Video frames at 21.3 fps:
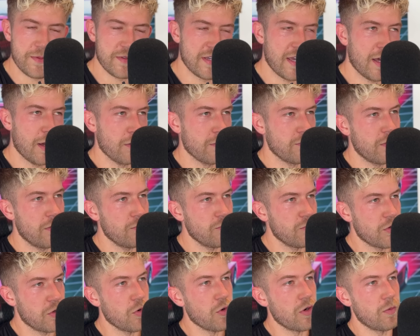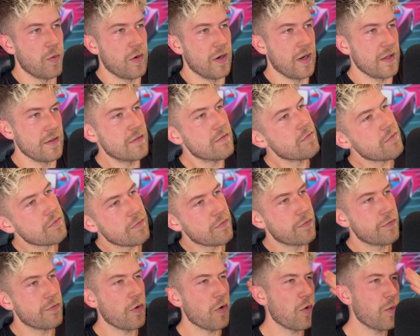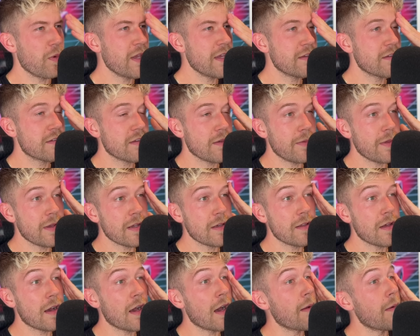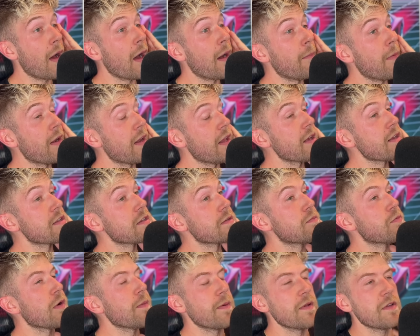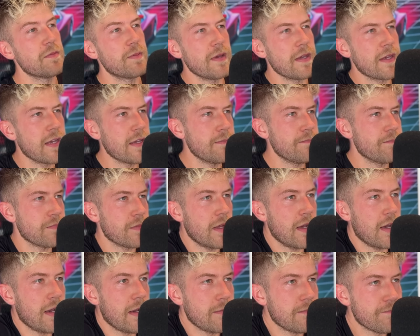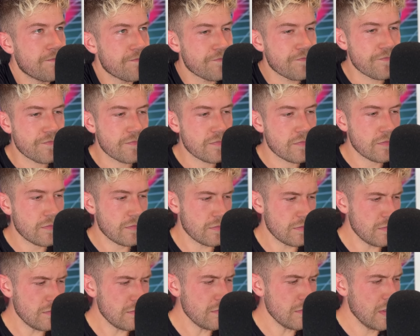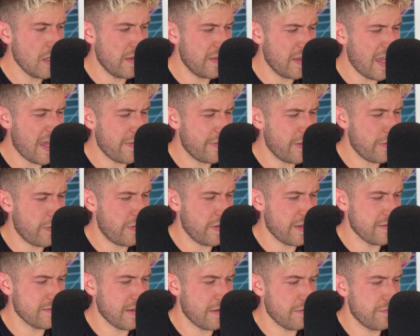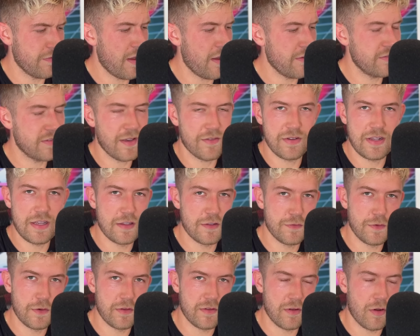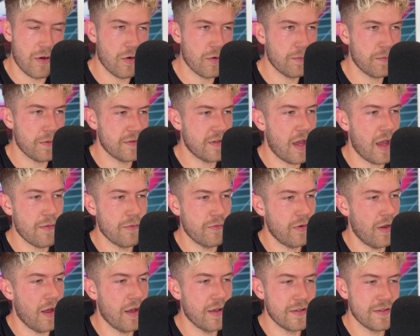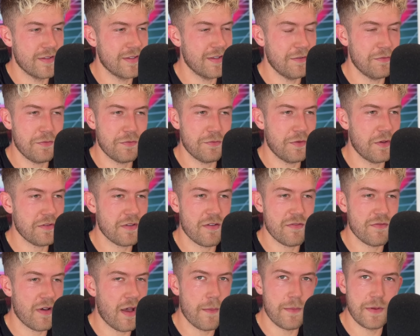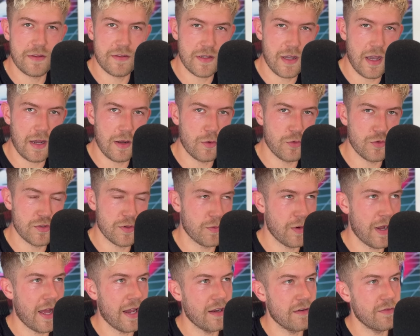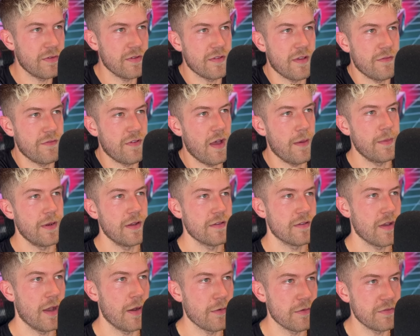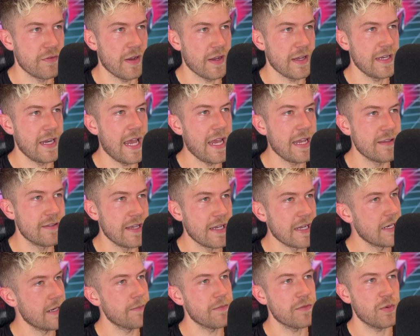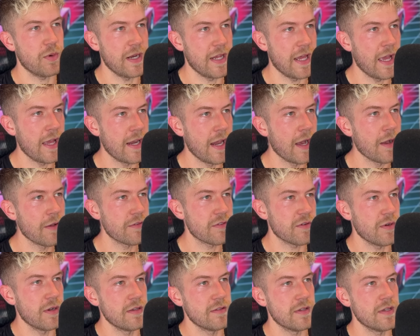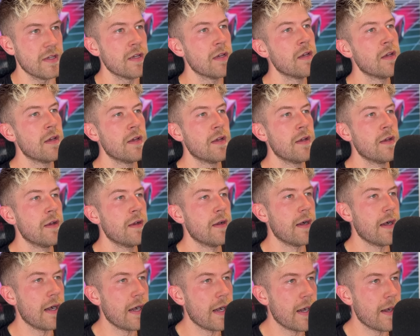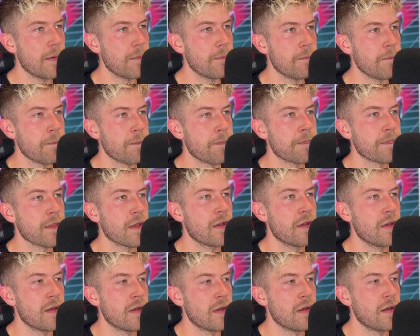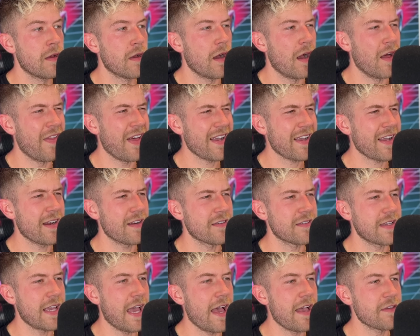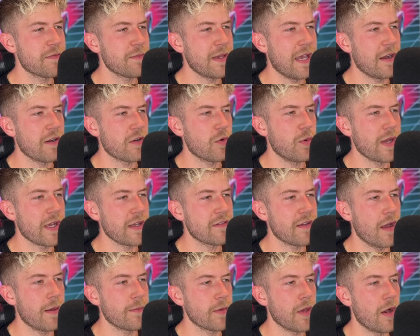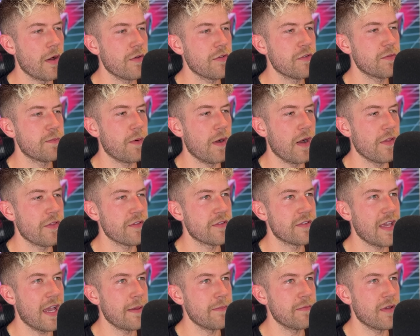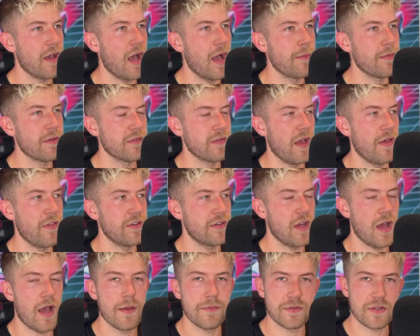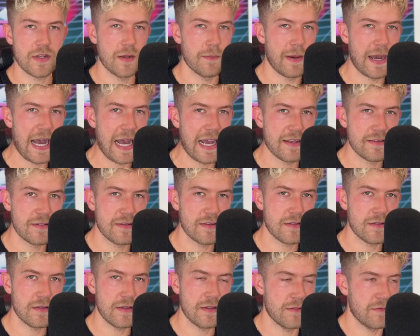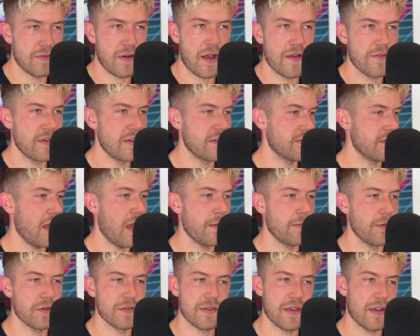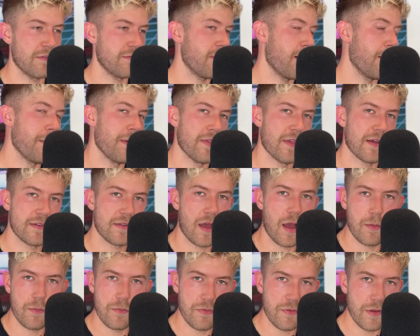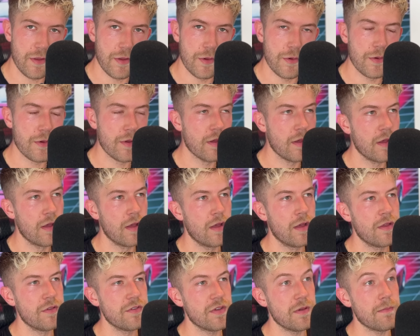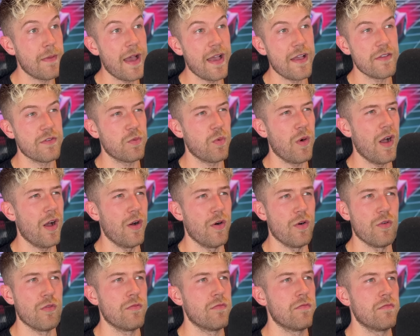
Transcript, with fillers: tell I've not recorded one like four weeks or something at, at my desk, properly speaking. Um, and yeah, the other thing is like five to seven years feels long, but time flies. It feels like five minutes ago I launched a brand. It feels like five minutes ago I was fucking 18. I'm 28 now. It's crazy. Um, and that kind of scares me how quick time goes. But at the same time, it's like the time's going to pass. In five years' time, you'll say, fuck me, that time flew. So you may as well